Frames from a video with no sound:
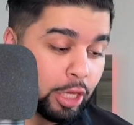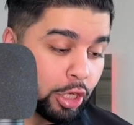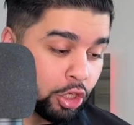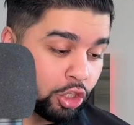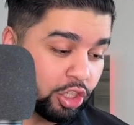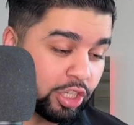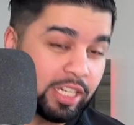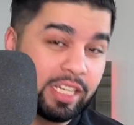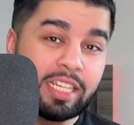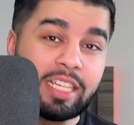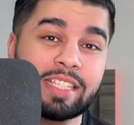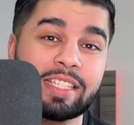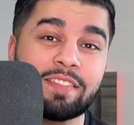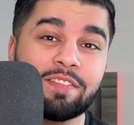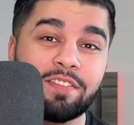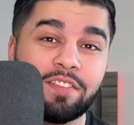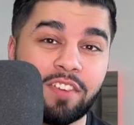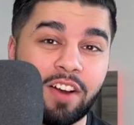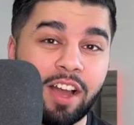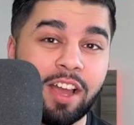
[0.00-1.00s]
She's
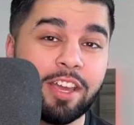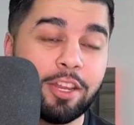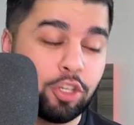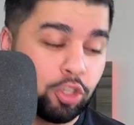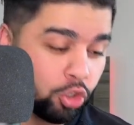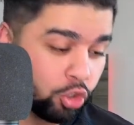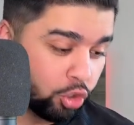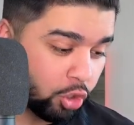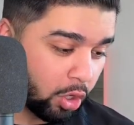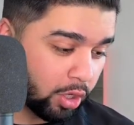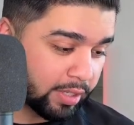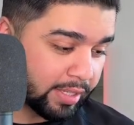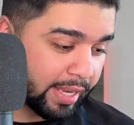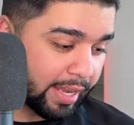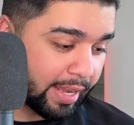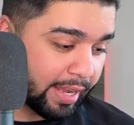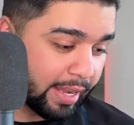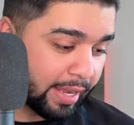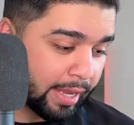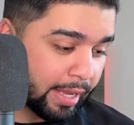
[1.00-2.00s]
fired shots
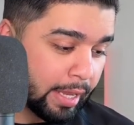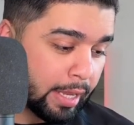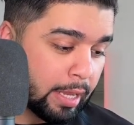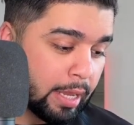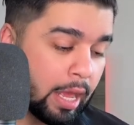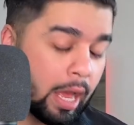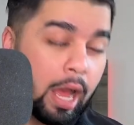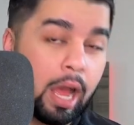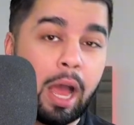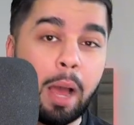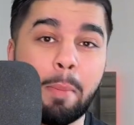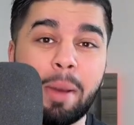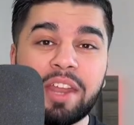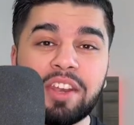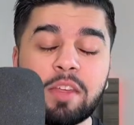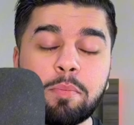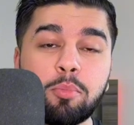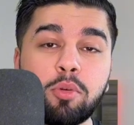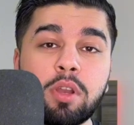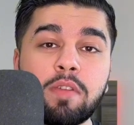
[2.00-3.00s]
here. Uh,
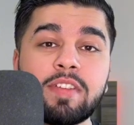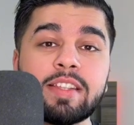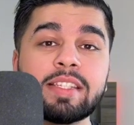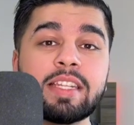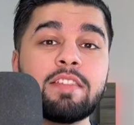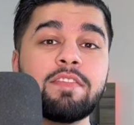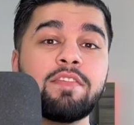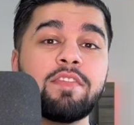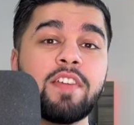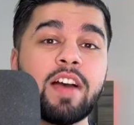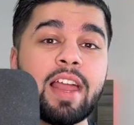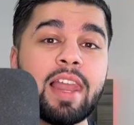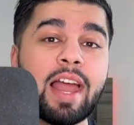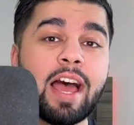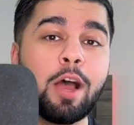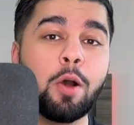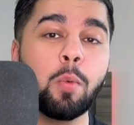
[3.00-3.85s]
Amanda previously fell out